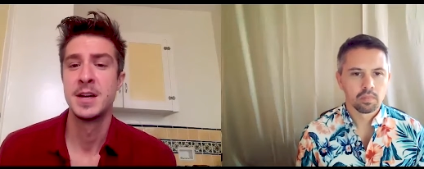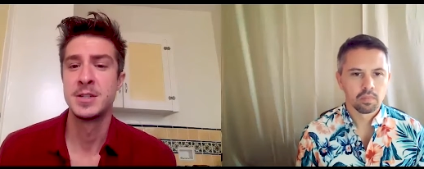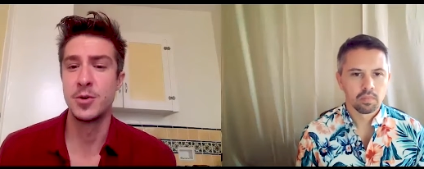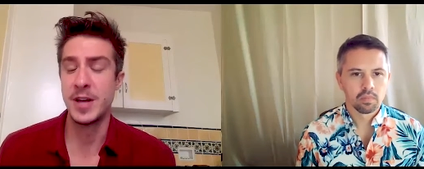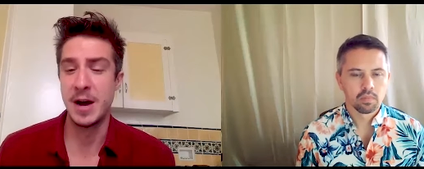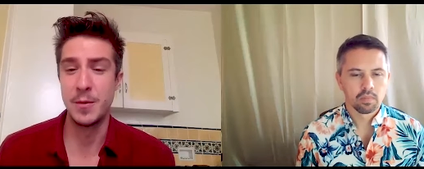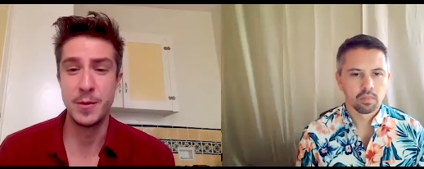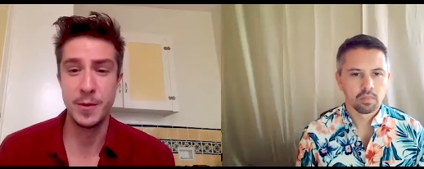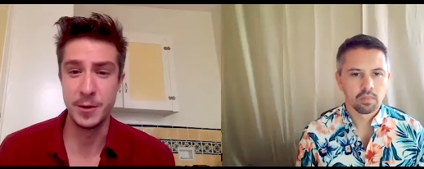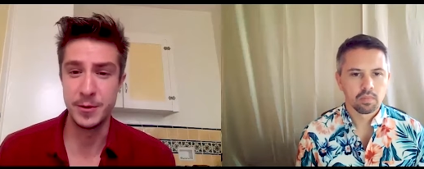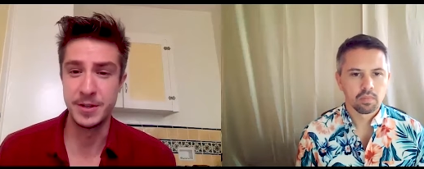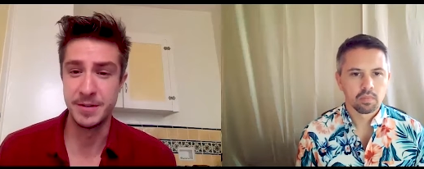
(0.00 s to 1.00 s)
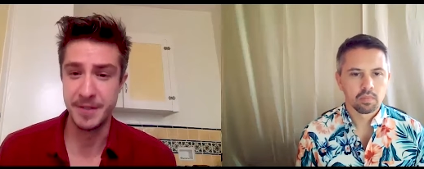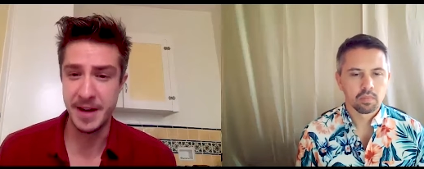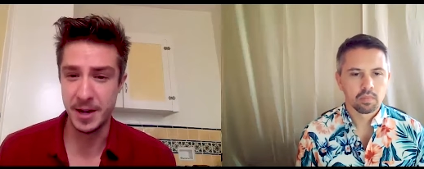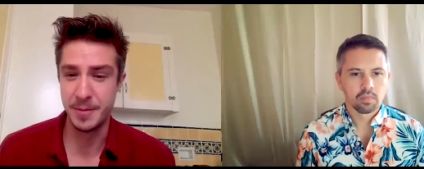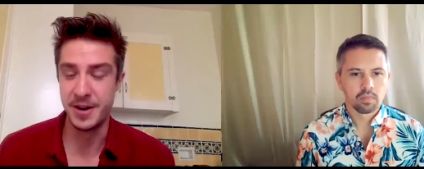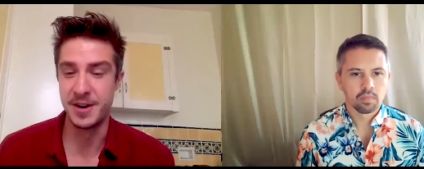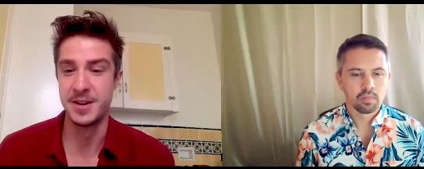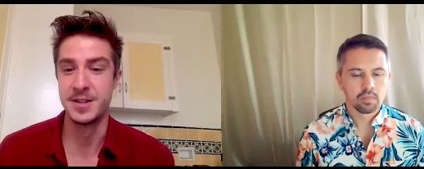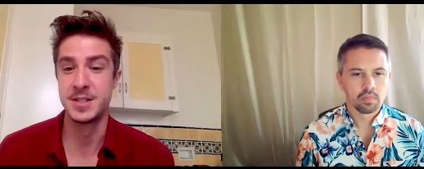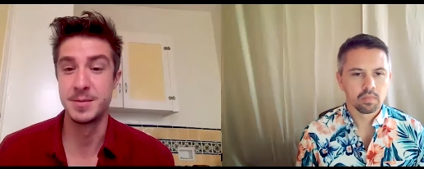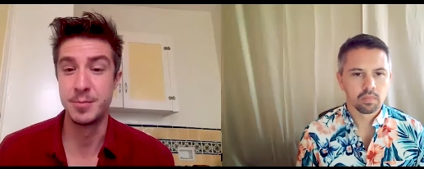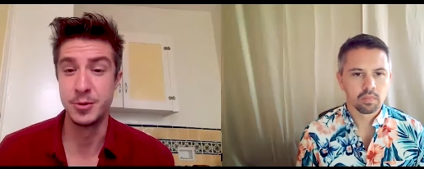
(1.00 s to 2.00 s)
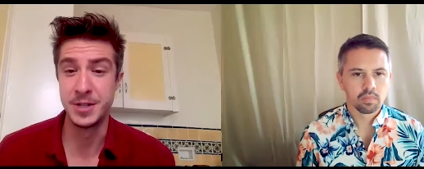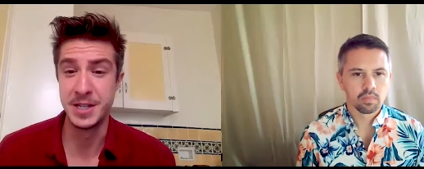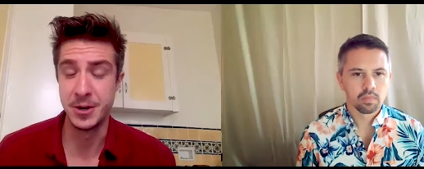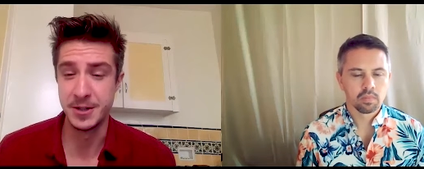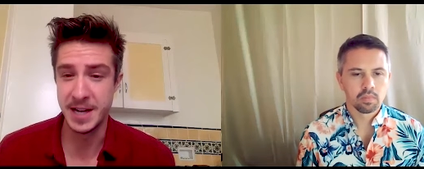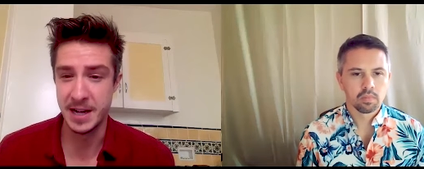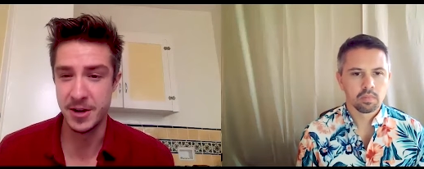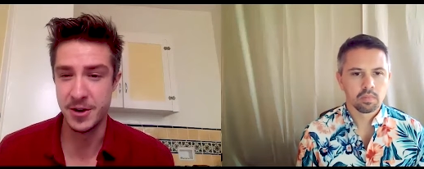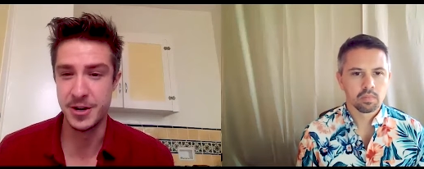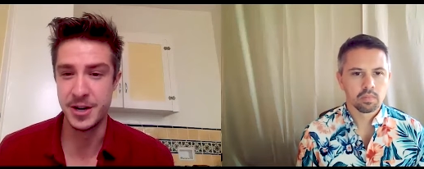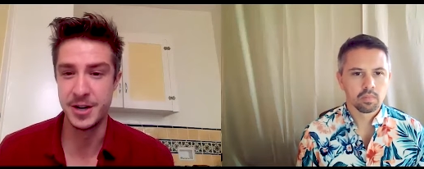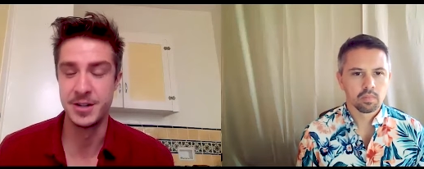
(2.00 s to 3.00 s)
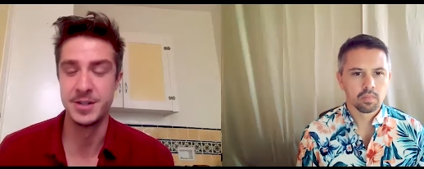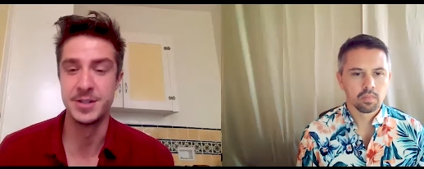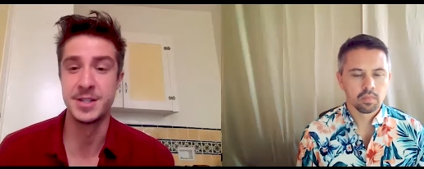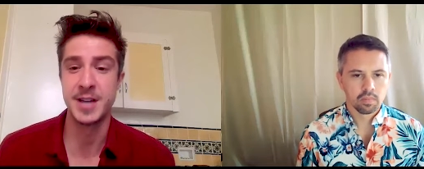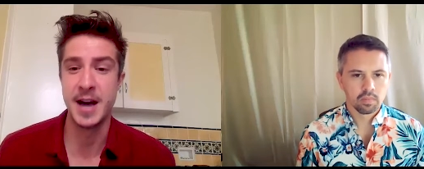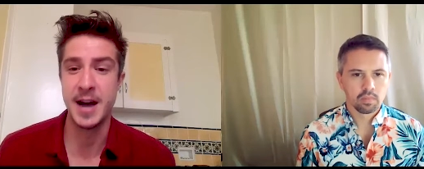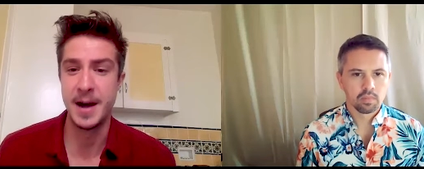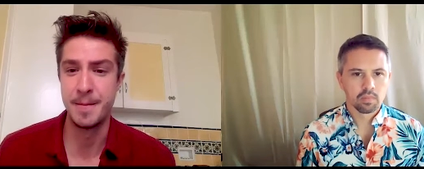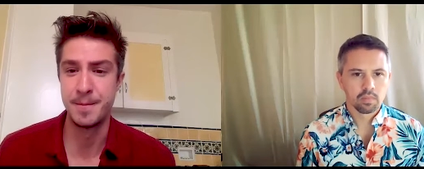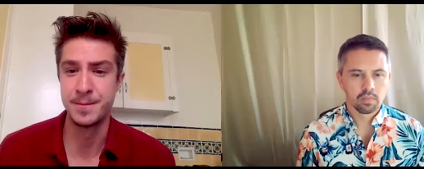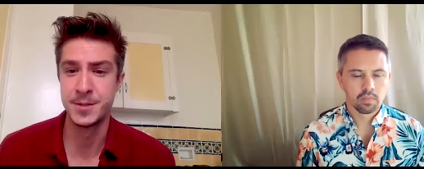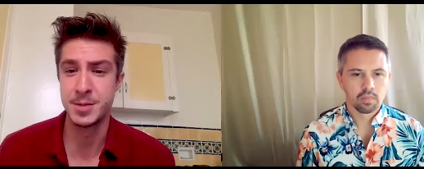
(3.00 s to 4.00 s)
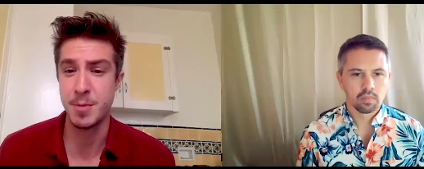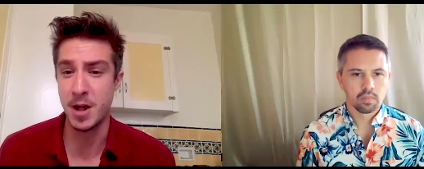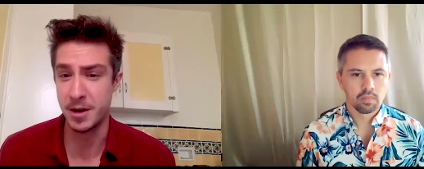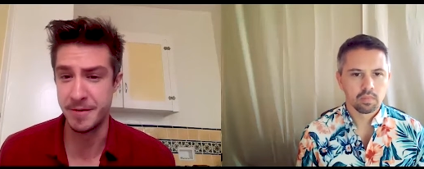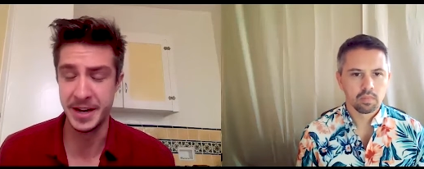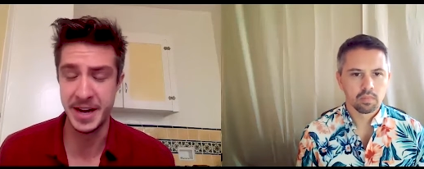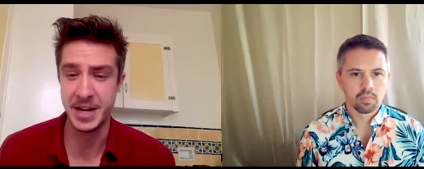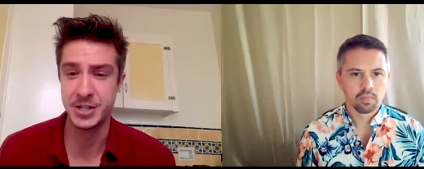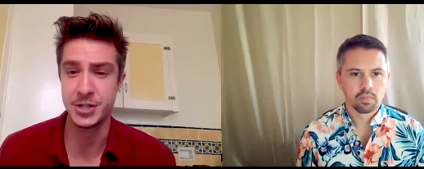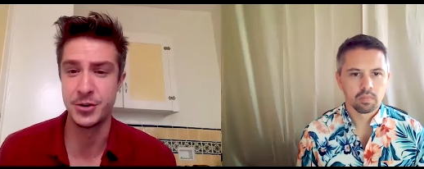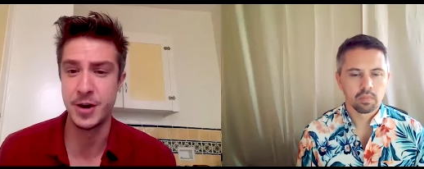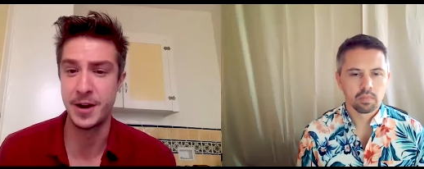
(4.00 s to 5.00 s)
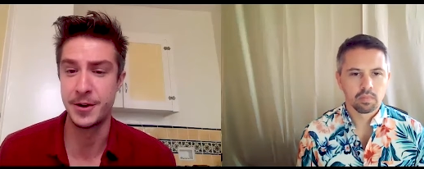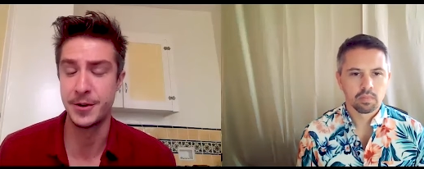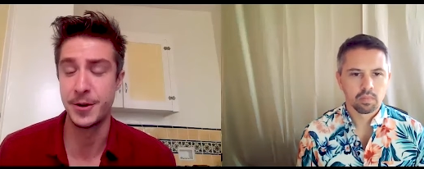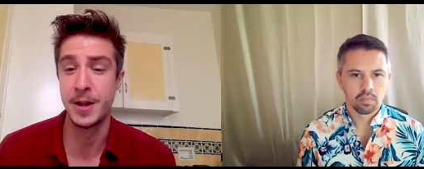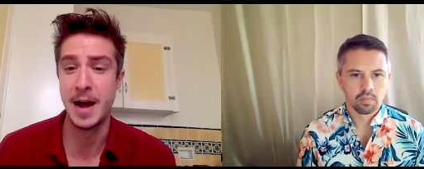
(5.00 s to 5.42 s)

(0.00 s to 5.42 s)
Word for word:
Speaker 1: So yeah, we work with developers, boutique hotel owners, smaller vacation rental